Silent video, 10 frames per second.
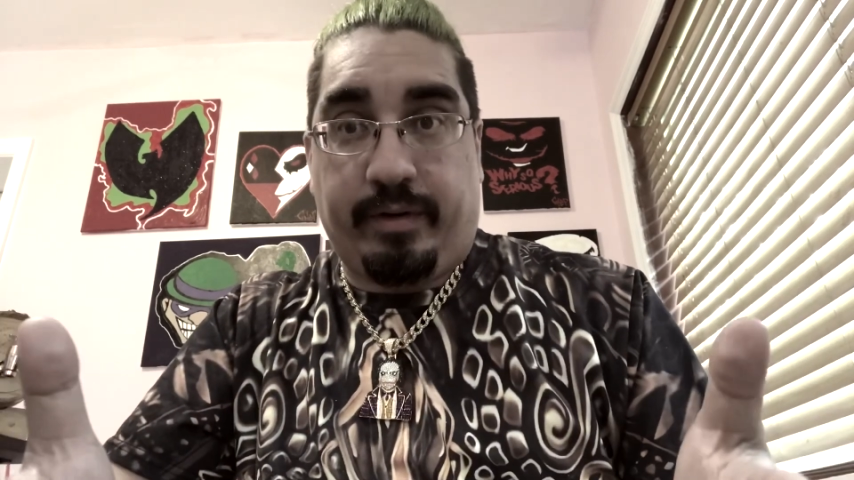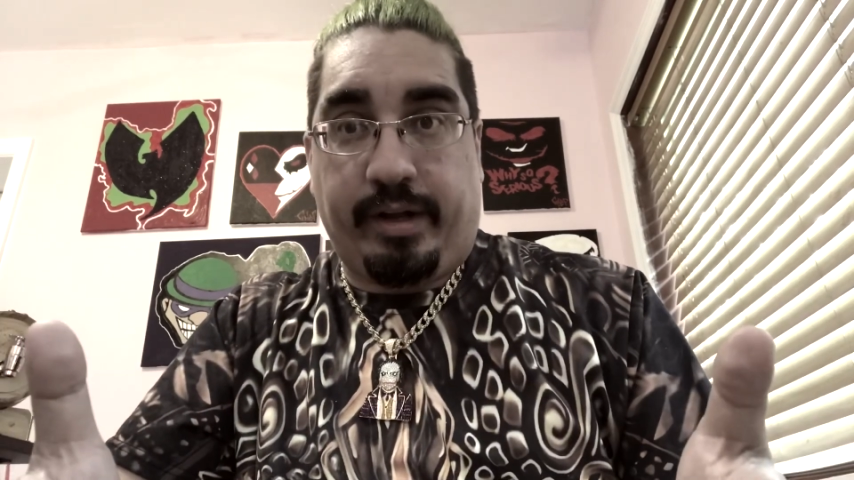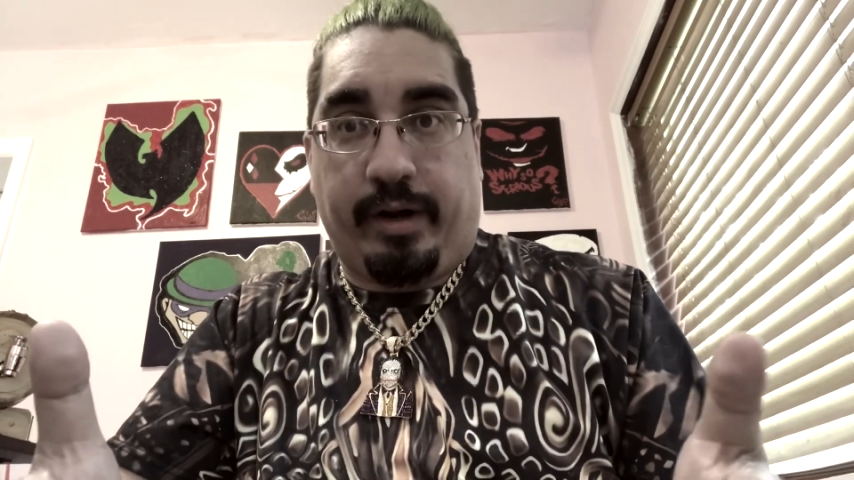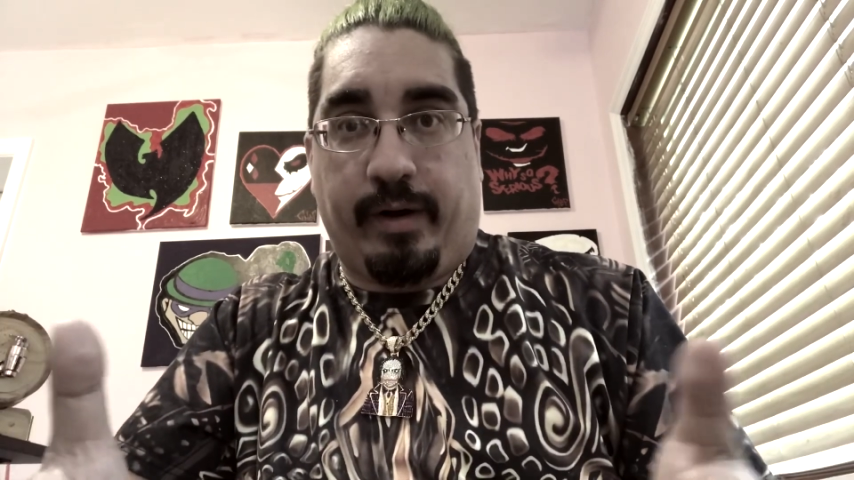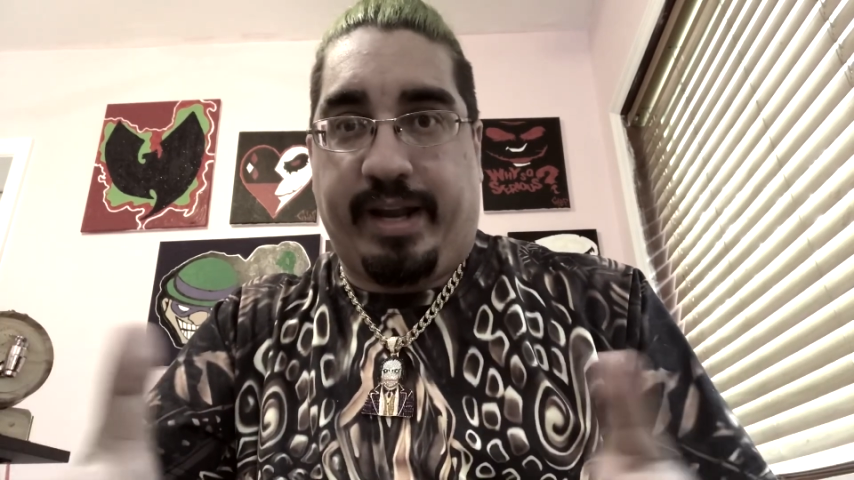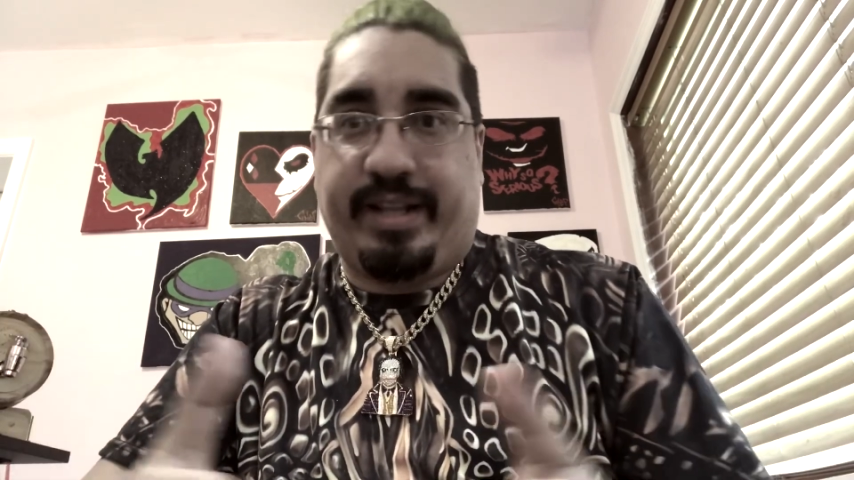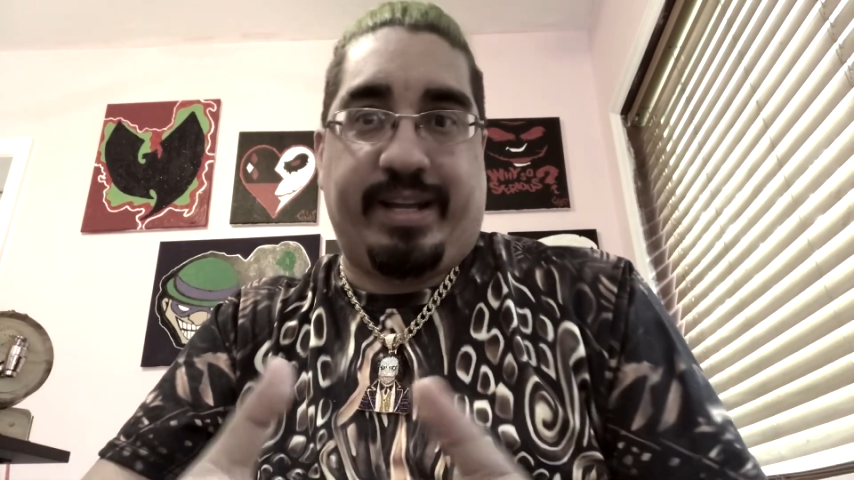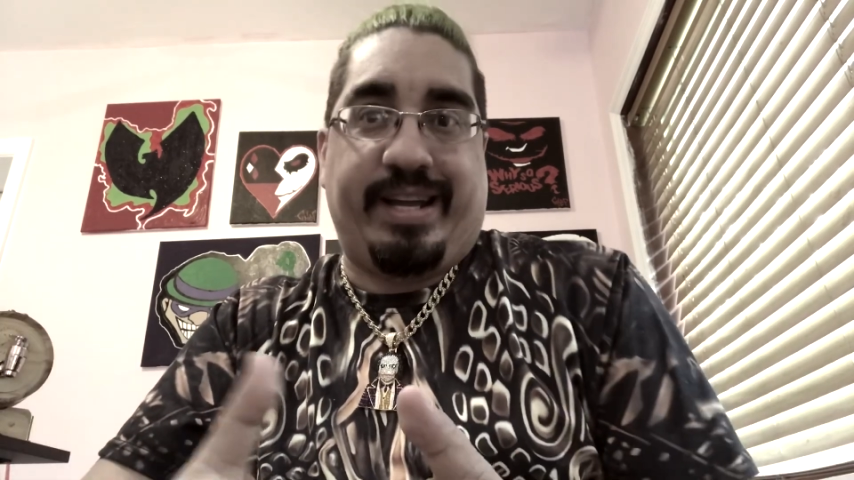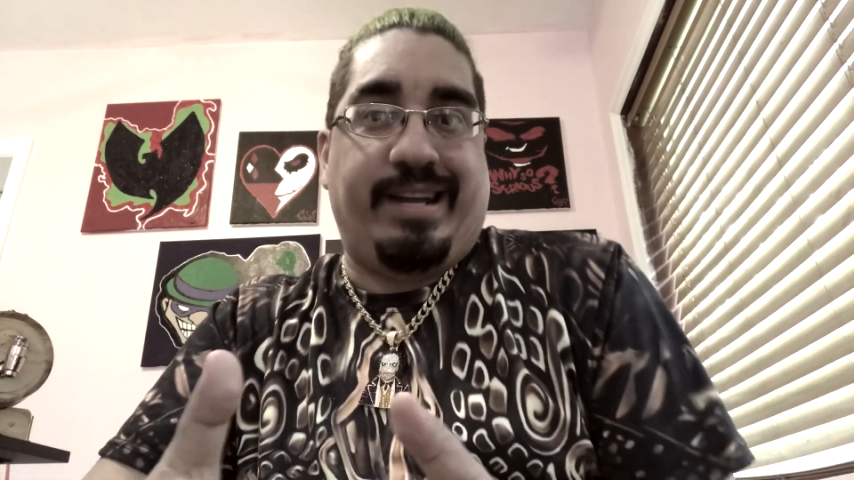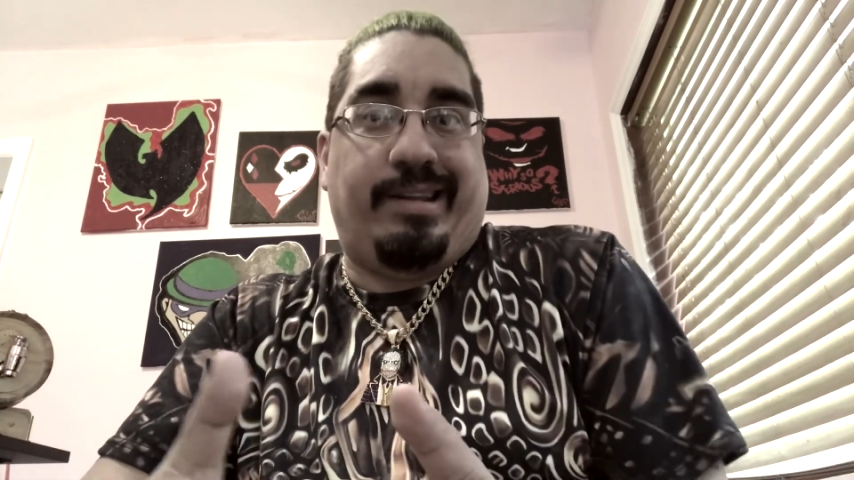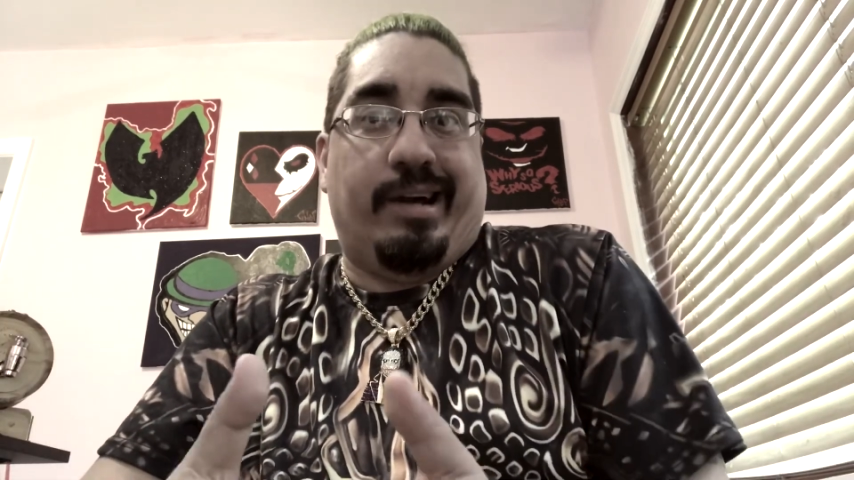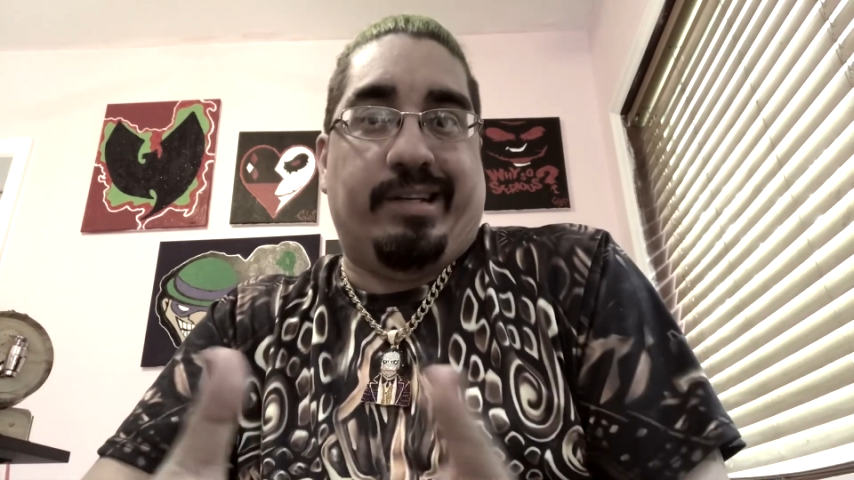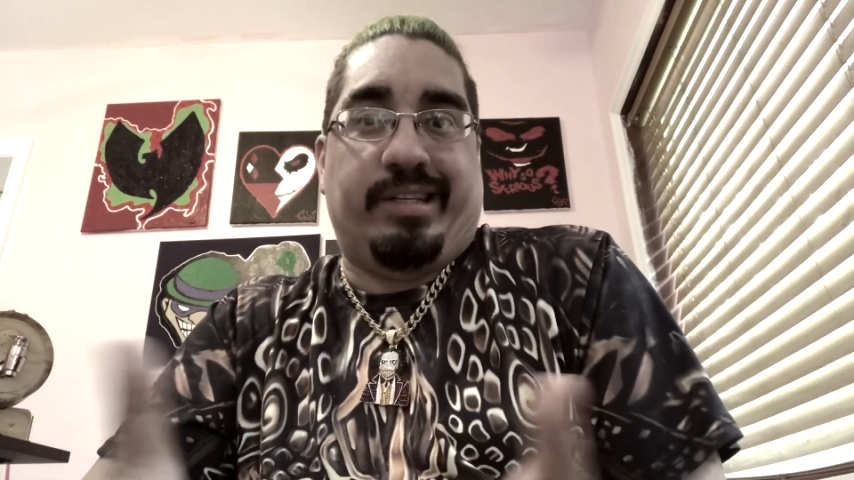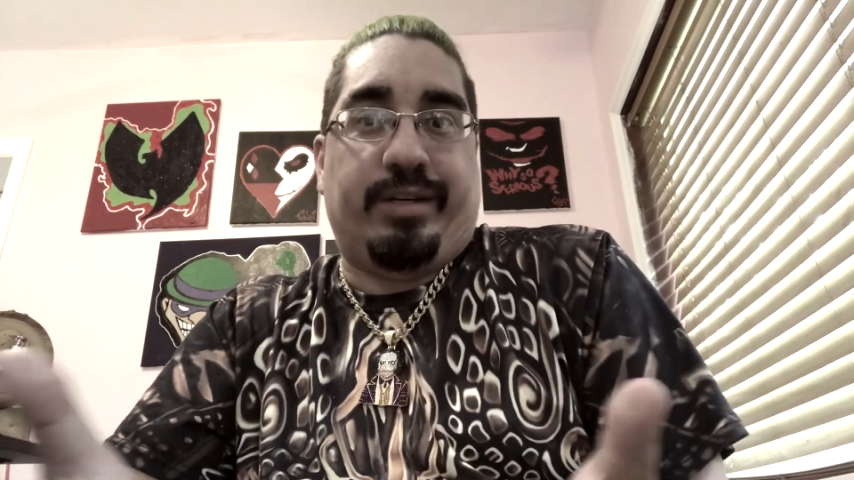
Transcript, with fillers: You know, anything he does,